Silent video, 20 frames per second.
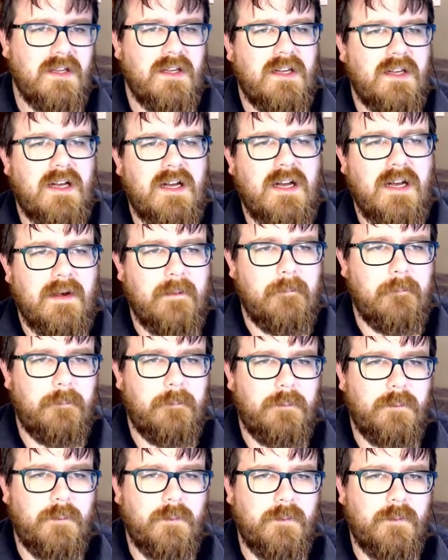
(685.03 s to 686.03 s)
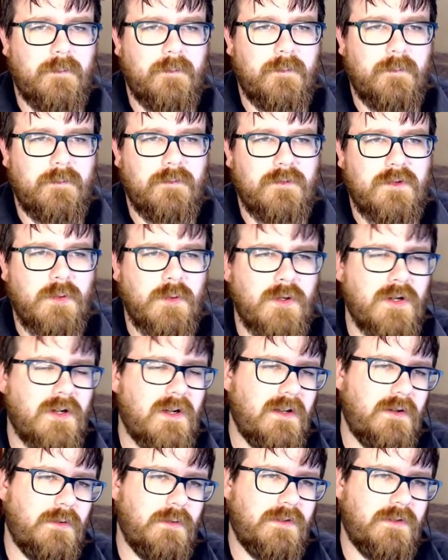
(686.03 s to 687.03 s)
Um, so we've got a
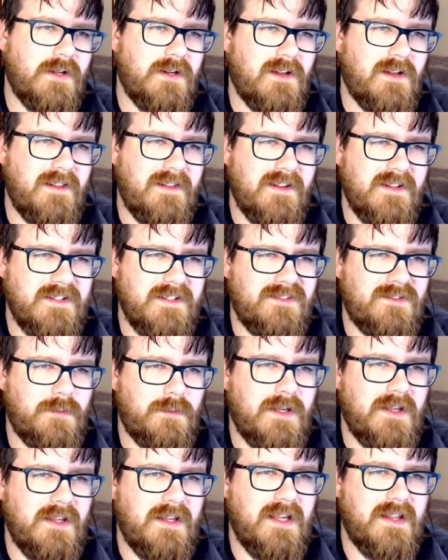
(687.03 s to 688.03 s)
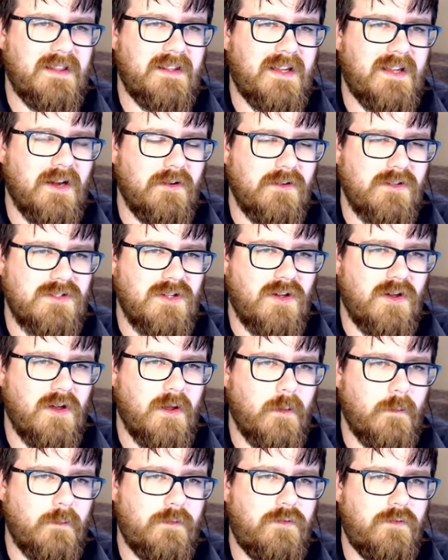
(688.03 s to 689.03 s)
little thing like this. We can get the current
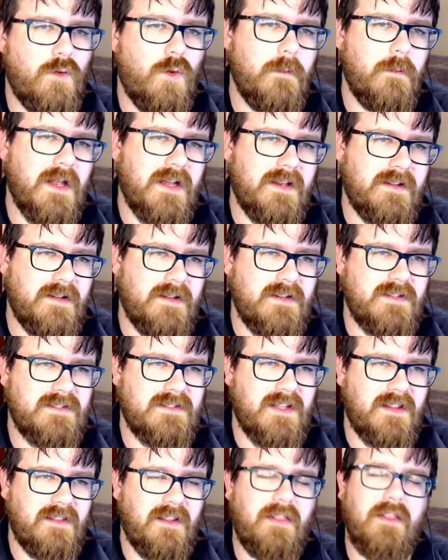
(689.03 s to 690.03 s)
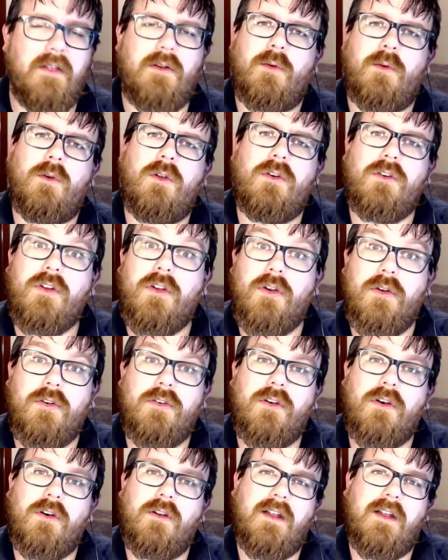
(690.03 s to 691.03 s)
time formatted into something that'll look good on